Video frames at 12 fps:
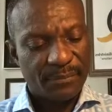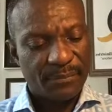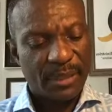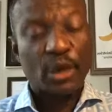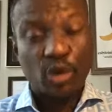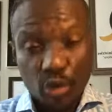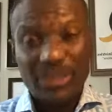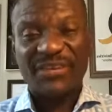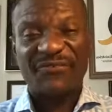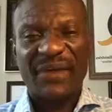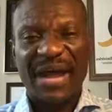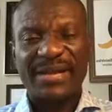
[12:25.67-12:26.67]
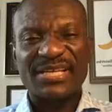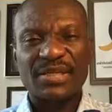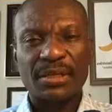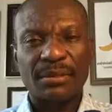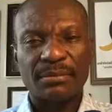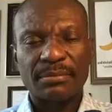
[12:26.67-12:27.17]
He crucified the
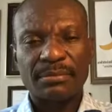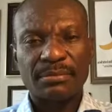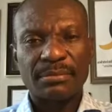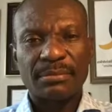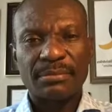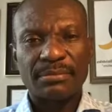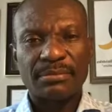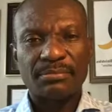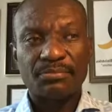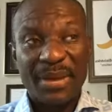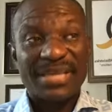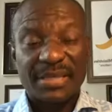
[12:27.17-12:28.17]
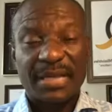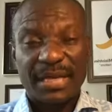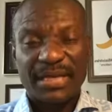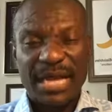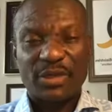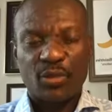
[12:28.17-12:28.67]
sin. Basically,
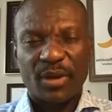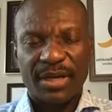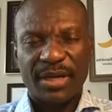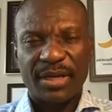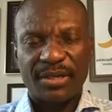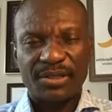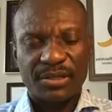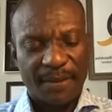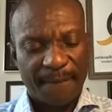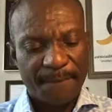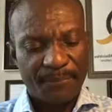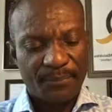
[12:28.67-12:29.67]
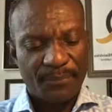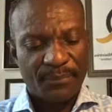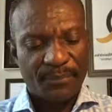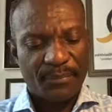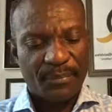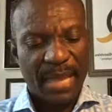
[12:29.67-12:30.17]
that's what it is.
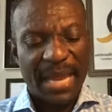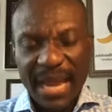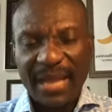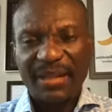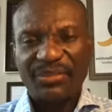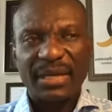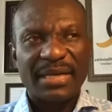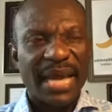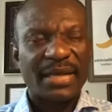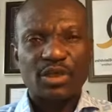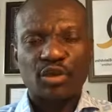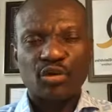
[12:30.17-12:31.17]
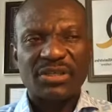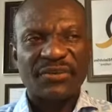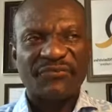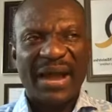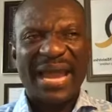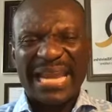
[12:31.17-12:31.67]
And anything that is
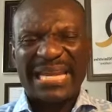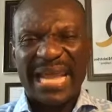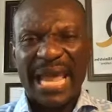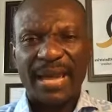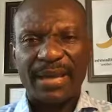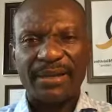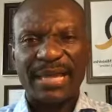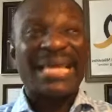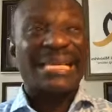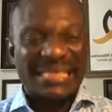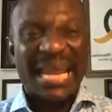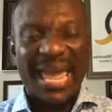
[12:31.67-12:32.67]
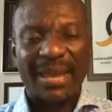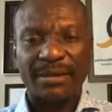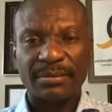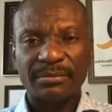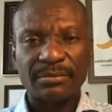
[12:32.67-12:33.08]
crucified and dead is dead.